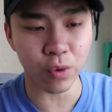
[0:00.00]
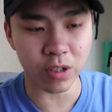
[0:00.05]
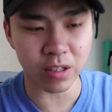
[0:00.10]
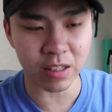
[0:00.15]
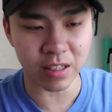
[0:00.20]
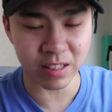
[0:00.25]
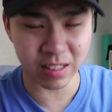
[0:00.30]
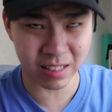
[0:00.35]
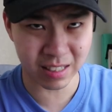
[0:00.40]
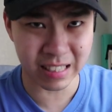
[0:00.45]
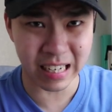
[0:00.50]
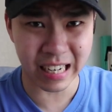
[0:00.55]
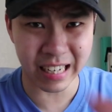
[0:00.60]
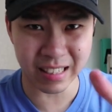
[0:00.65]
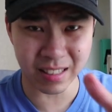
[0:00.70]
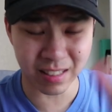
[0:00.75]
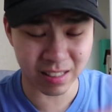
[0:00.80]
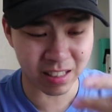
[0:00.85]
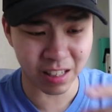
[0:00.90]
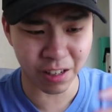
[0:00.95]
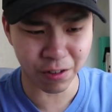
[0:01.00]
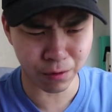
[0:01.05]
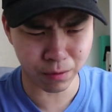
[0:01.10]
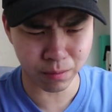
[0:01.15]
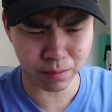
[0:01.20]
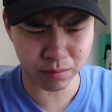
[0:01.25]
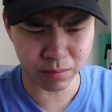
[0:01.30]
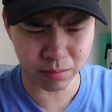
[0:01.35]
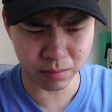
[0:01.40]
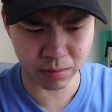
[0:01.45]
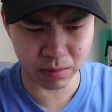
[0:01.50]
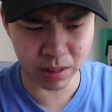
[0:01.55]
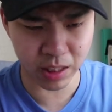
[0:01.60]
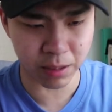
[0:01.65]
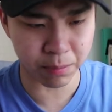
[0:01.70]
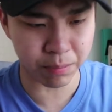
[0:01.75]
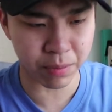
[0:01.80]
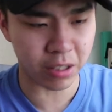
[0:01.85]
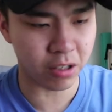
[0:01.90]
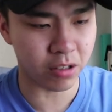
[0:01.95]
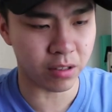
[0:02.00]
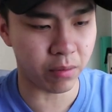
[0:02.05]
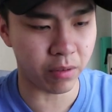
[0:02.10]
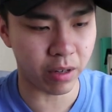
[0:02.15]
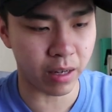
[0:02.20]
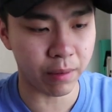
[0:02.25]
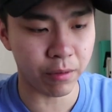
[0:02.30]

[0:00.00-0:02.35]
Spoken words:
will the side stuff disappear or something?